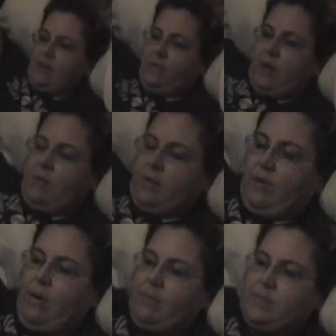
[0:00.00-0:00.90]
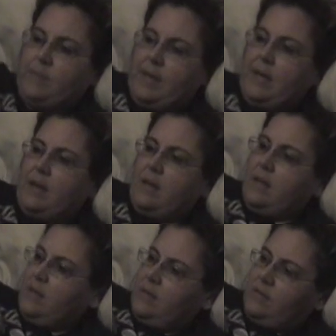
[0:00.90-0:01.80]
in a row in Grandma's bed.
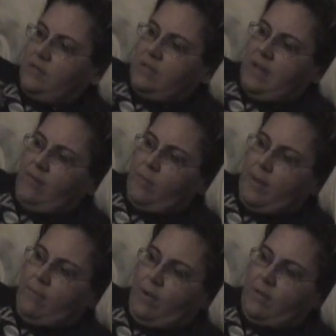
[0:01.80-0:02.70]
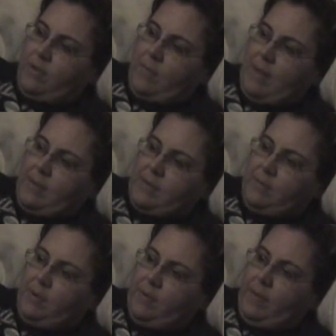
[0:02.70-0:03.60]
To see, everybody brought their babies
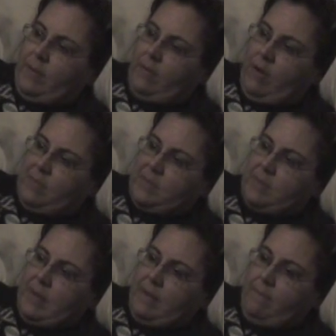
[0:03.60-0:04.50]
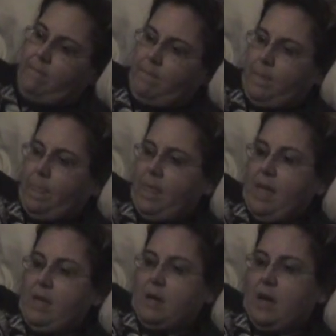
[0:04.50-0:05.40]
and put them in Grandma's bed.
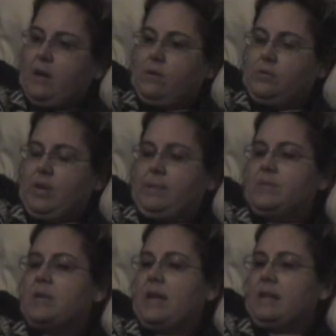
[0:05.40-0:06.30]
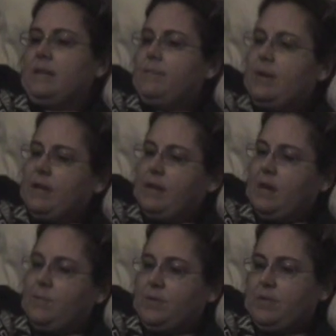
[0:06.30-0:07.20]
Uncle James and Aunt Libby had
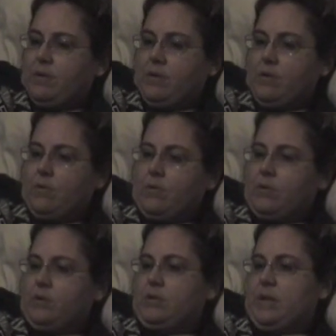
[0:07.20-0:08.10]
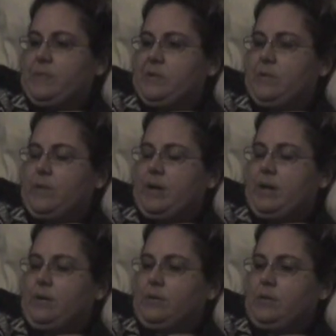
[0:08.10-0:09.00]
come with their little girl, whose name was Laura
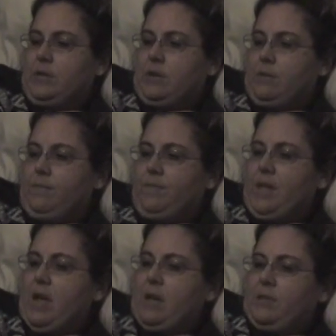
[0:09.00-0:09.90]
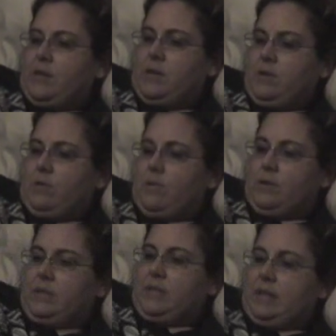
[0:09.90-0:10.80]
Ingalls, too. The two
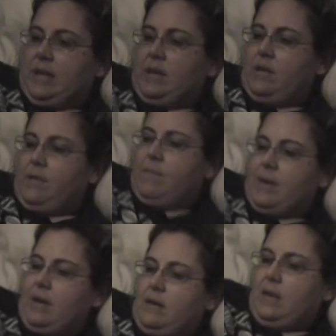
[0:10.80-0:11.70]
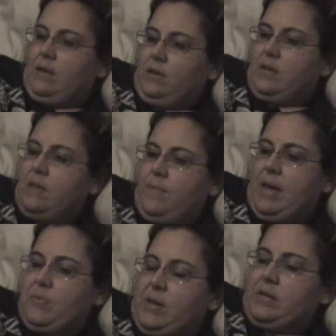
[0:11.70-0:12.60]
Lauras leaned on the bed and looked at the
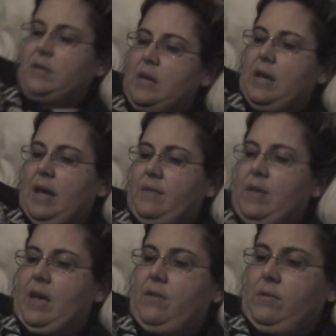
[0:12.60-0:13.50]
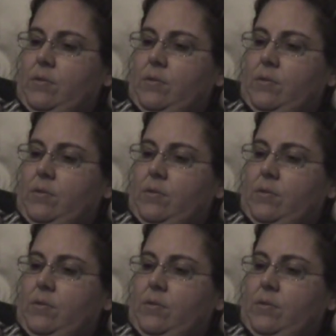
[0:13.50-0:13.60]
babies, and the other